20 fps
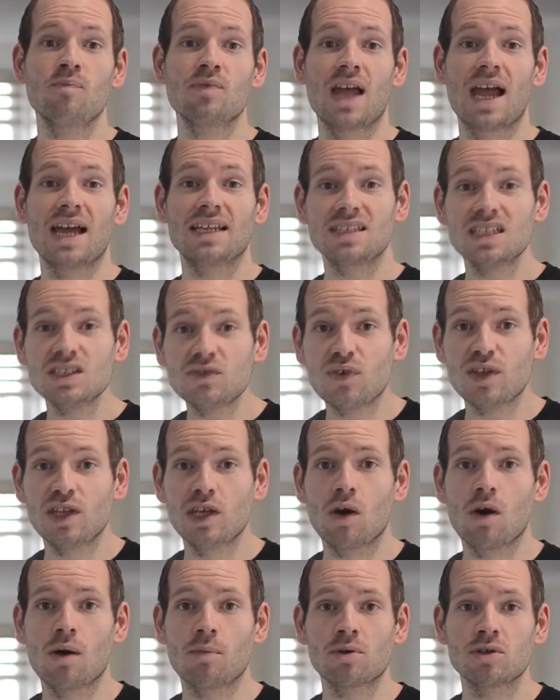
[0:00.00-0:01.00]
And in this
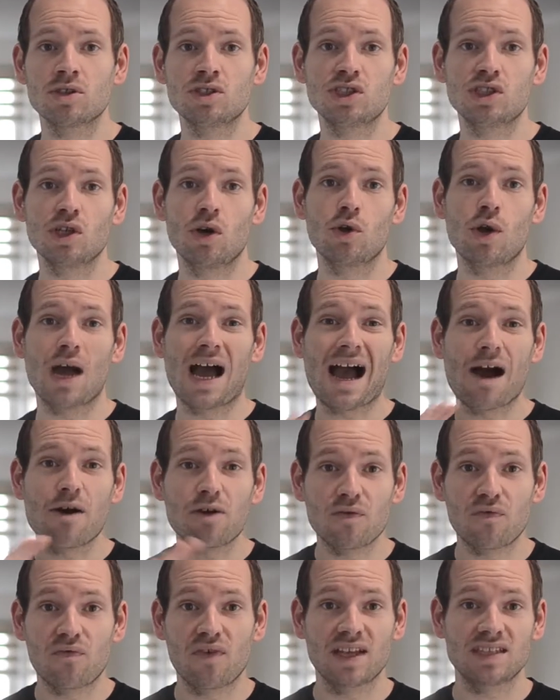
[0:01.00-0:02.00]
video, I'm going to show you how
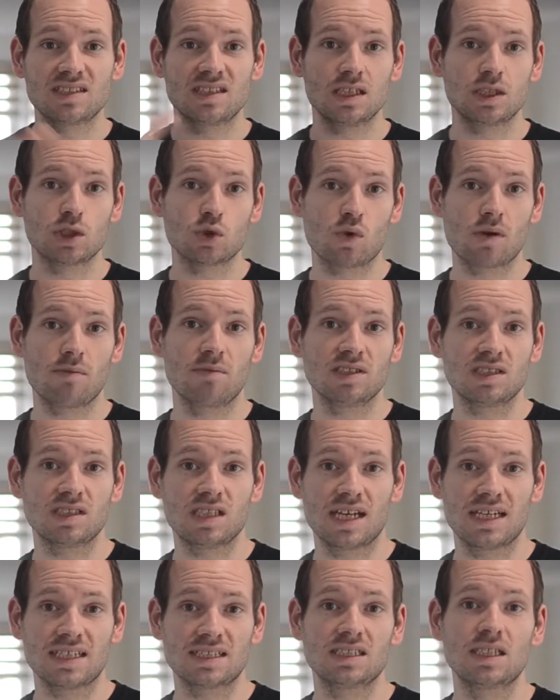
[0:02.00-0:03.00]
to fix these three
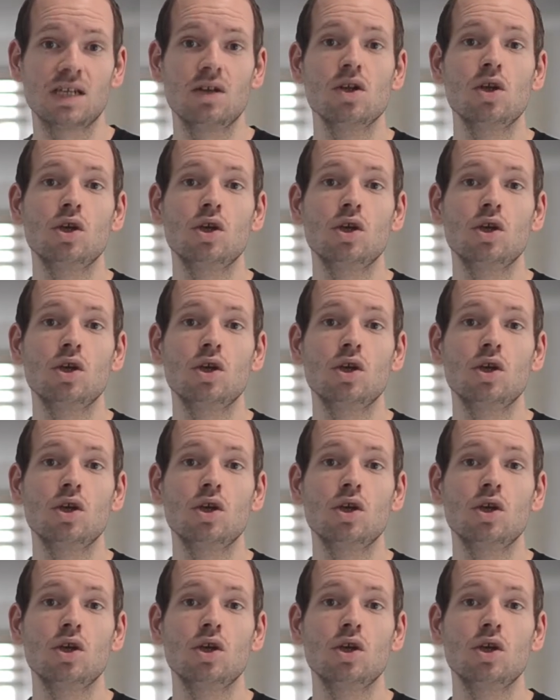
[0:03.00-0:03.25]
mistakes.